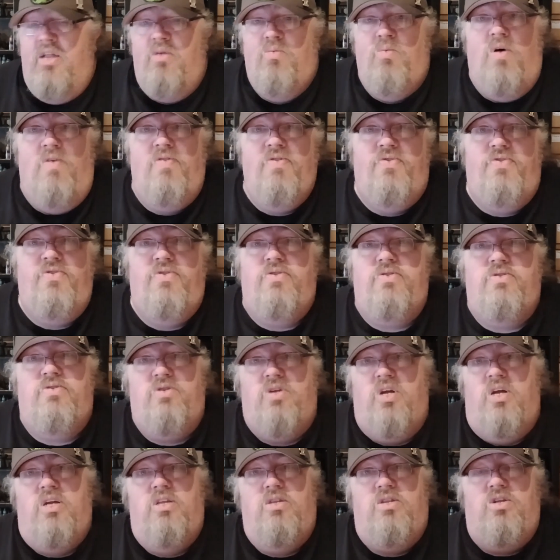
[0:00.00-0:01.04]

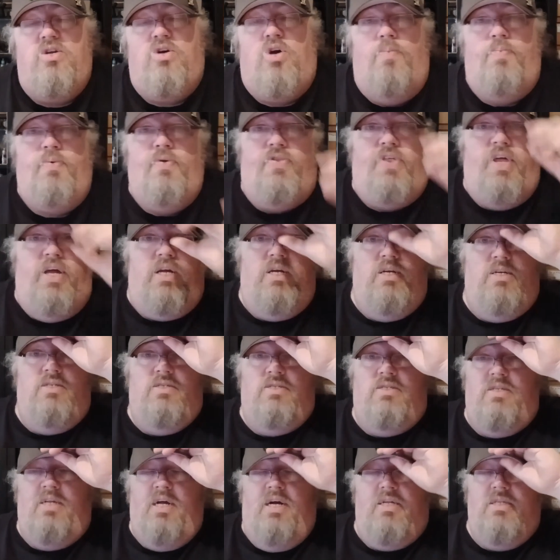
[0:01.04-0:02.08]
the couple of
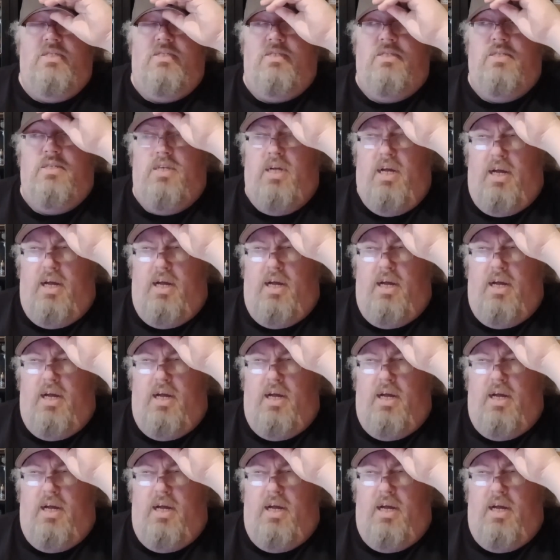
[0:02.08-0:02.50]
things that